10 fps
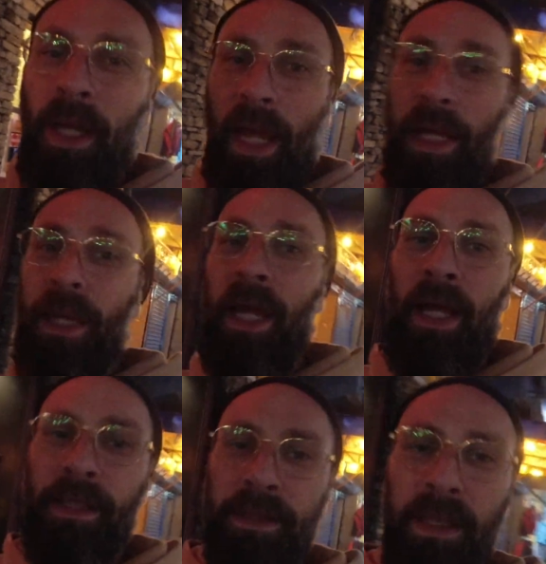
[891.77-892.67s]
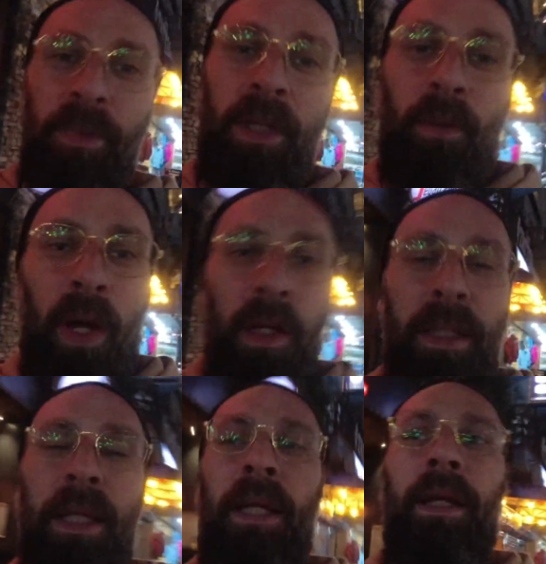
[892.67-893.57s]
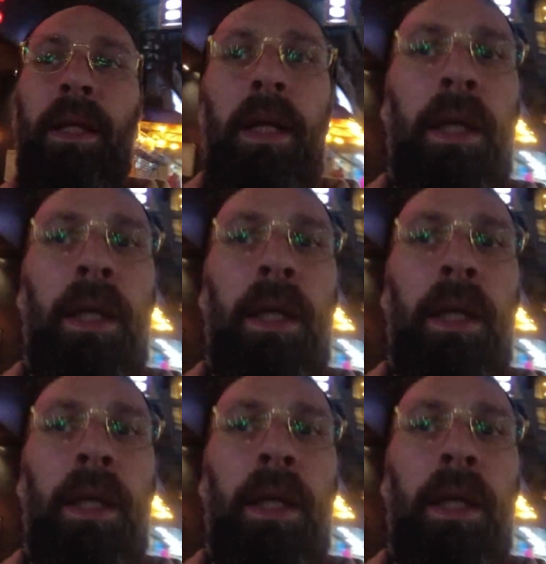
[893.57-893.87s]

And then somebody walked in.